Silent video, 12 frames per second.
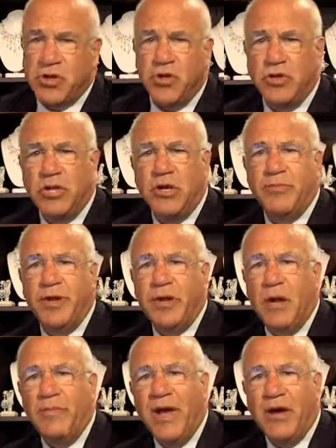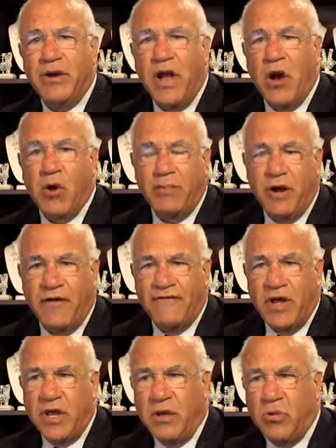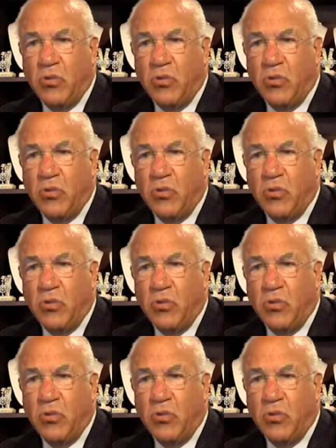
to you a little bit about our pavé.